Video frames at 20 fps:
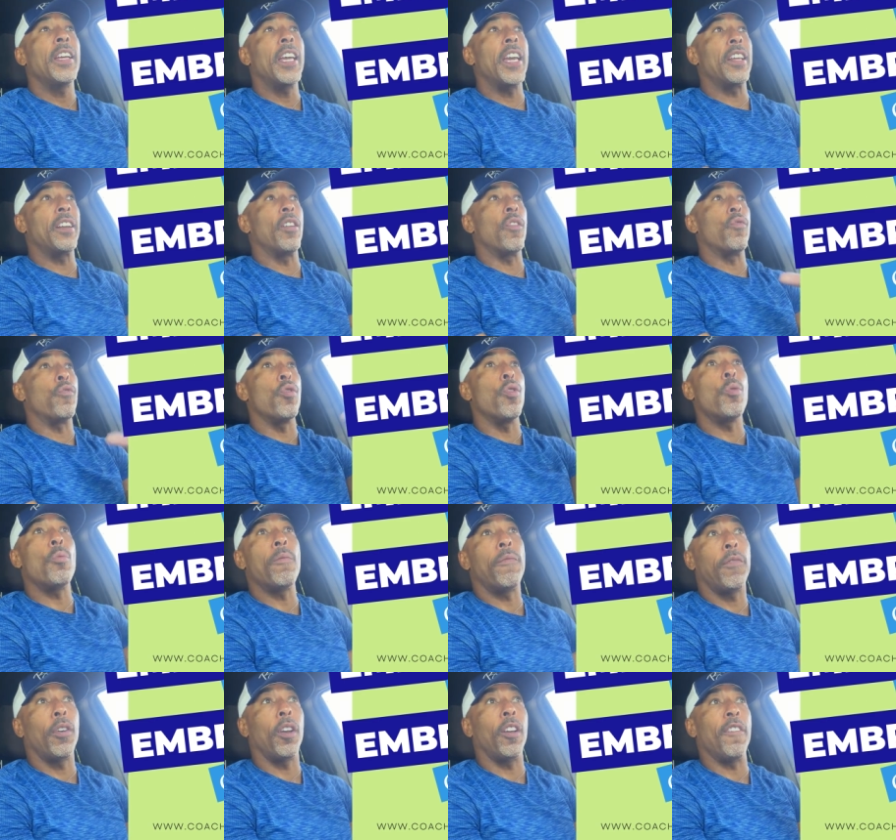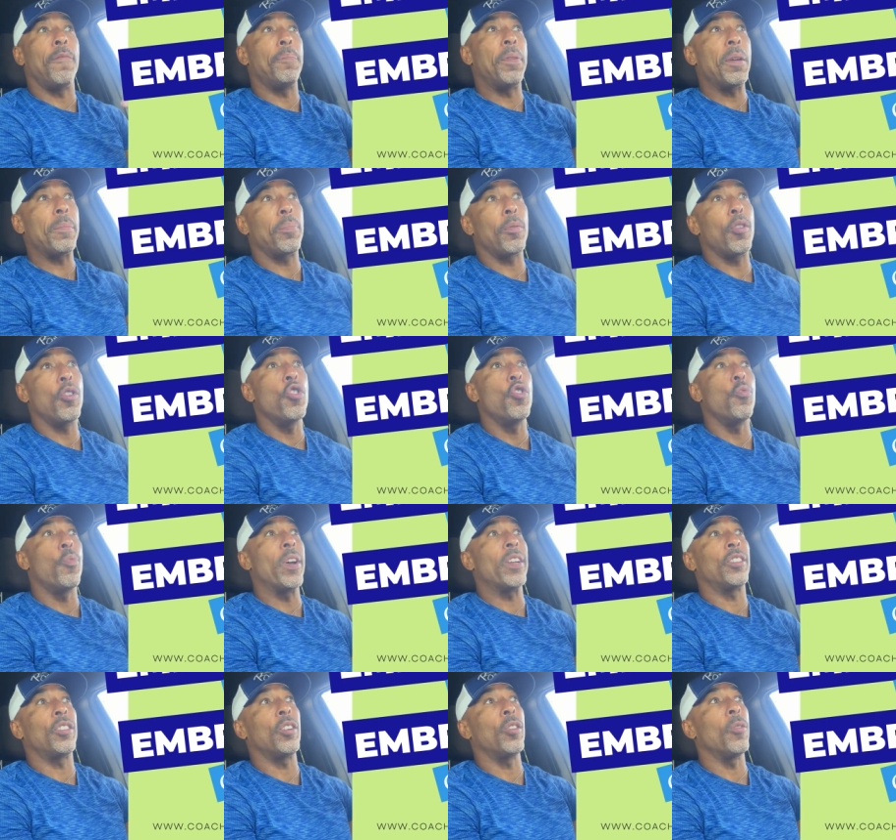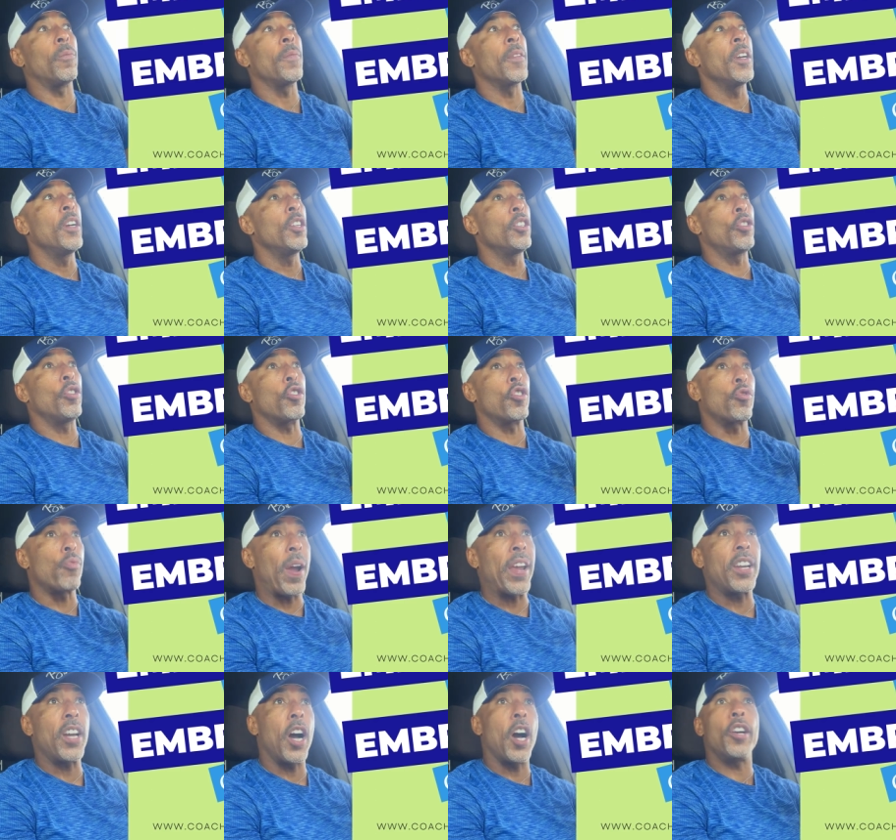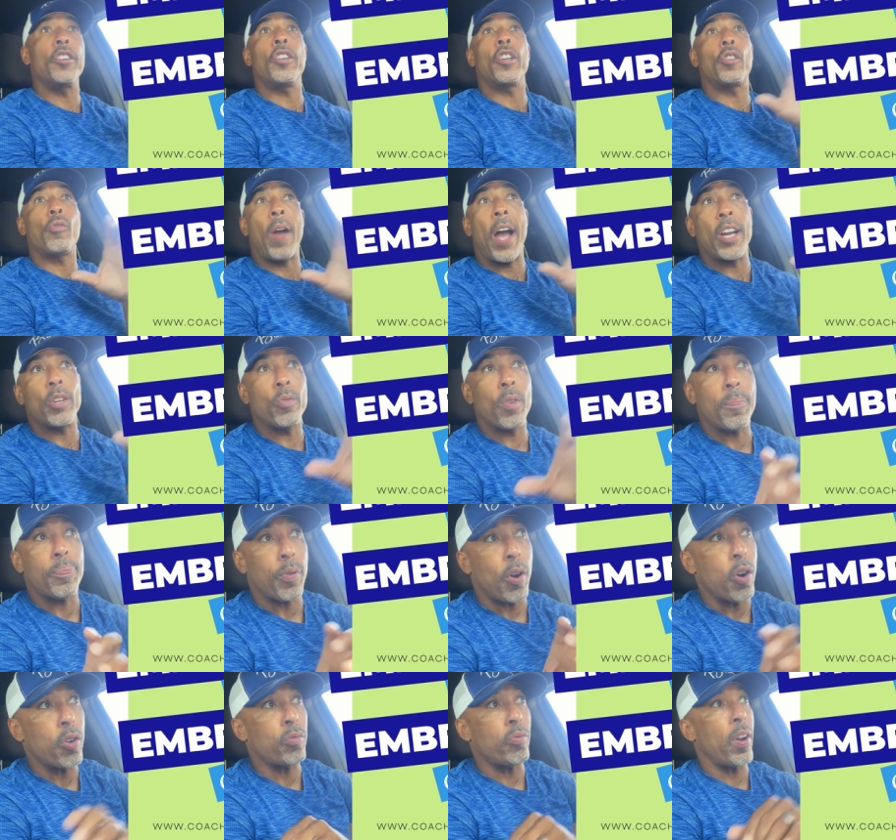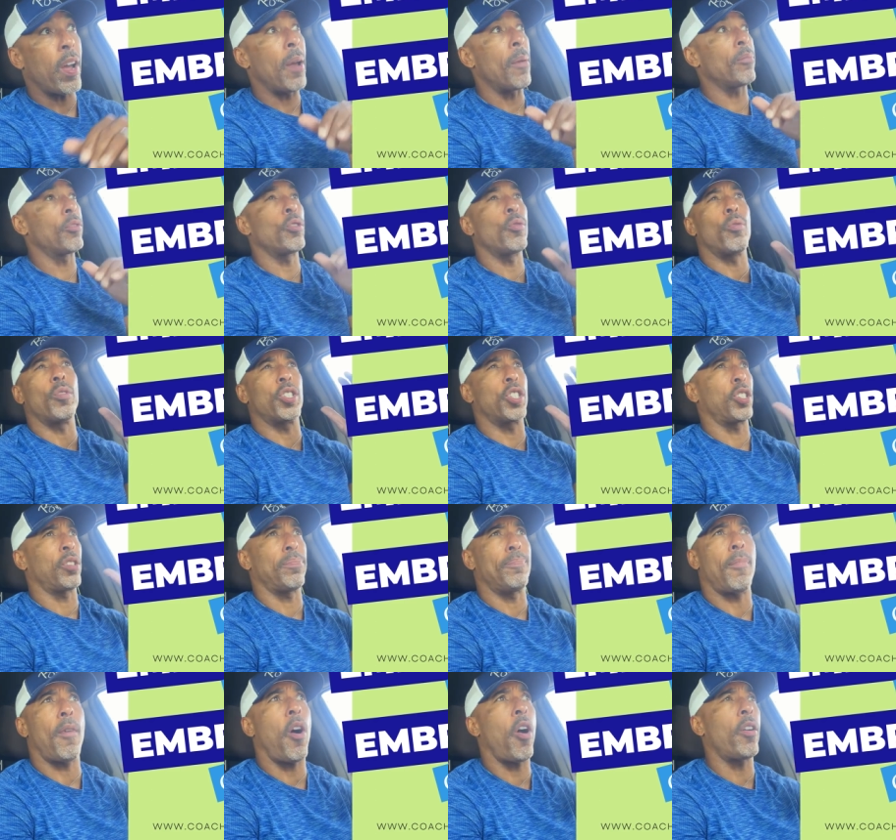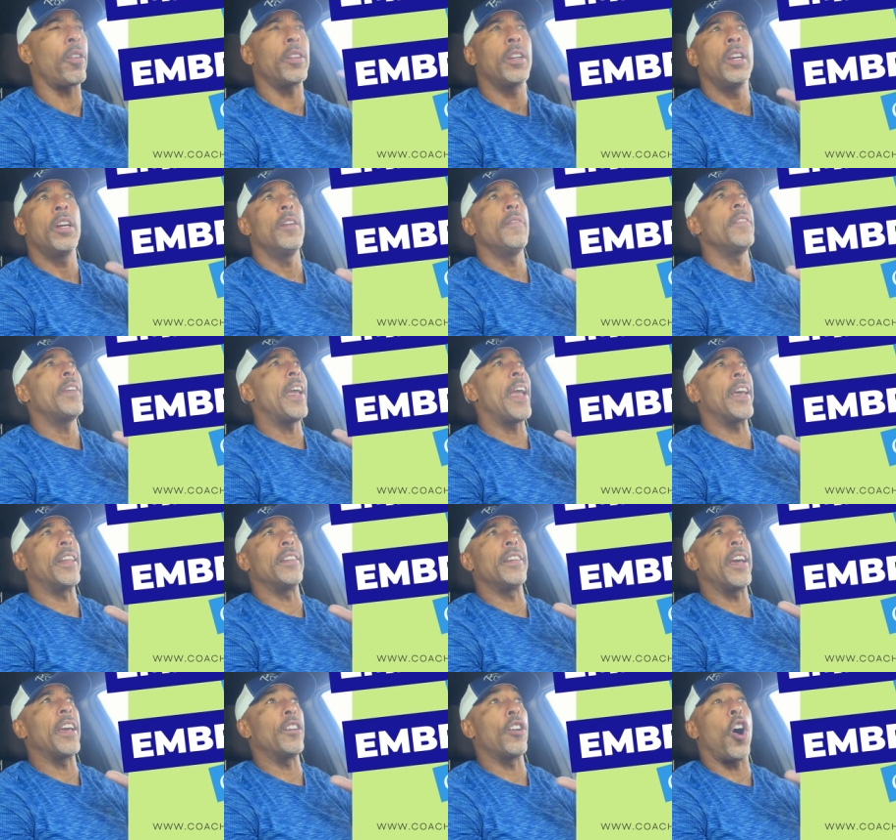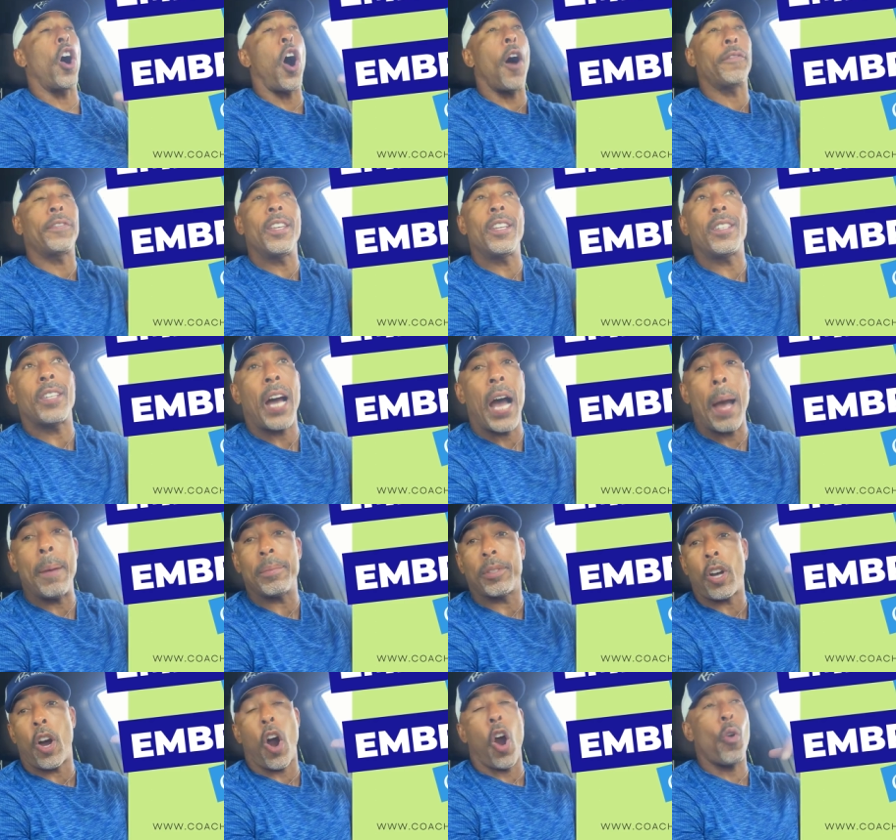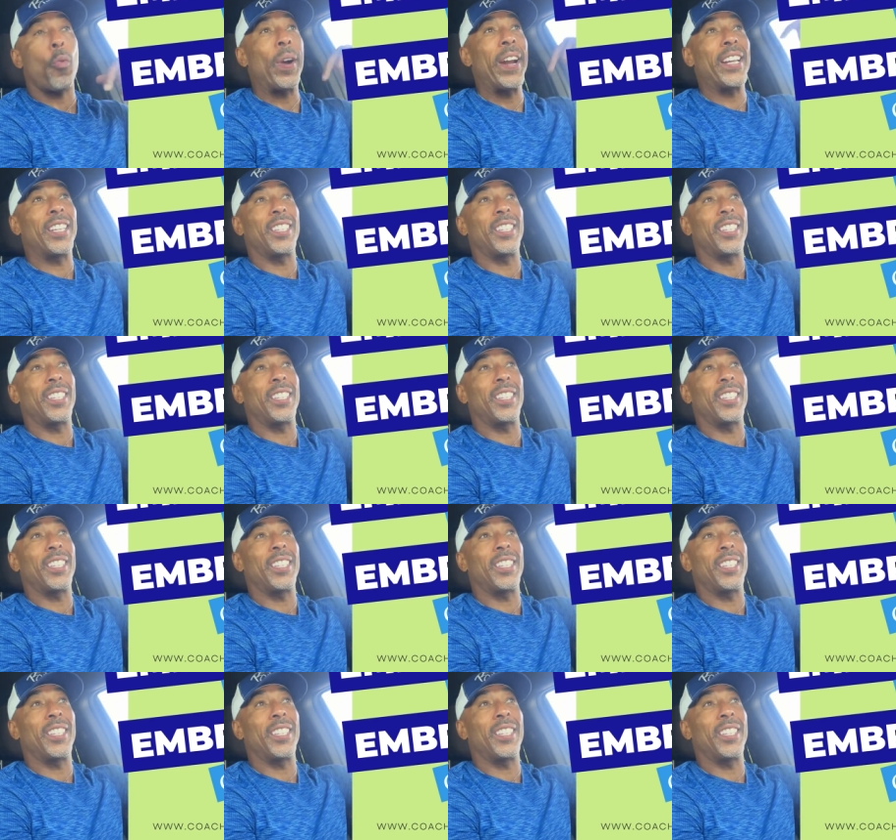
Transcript: in a room full of people who went to to great undergraduate programs, who are smart and, and oftentimes already